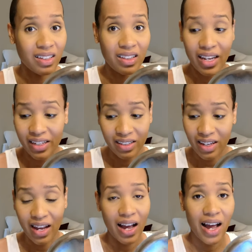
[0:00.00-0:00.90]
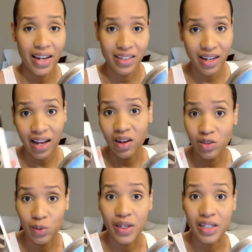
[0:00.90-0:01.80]
Like, I, I
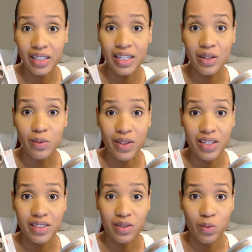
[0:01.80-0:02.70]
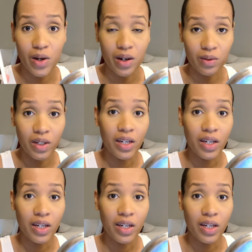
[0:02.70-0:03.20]
also can clean with this as well.